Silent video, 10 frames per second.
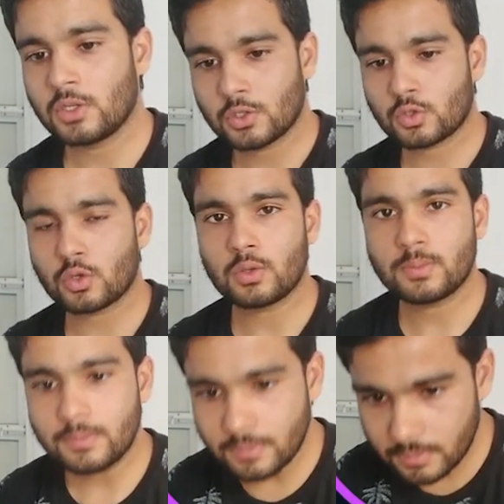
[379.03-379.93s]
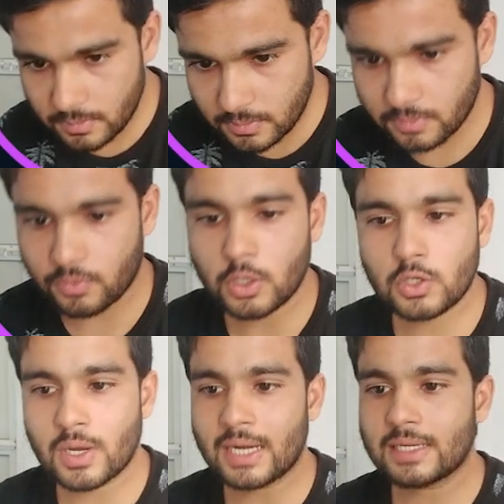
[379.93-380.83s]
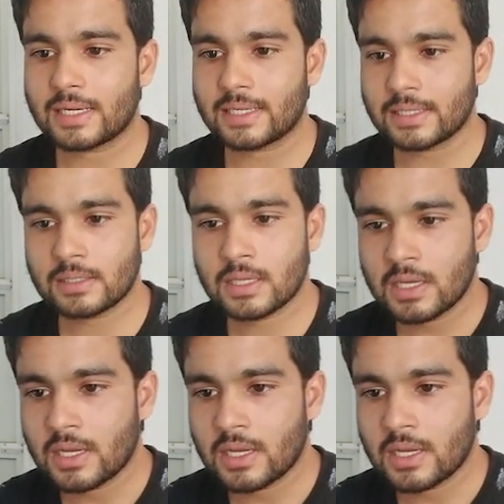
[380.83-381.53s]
So what you had done is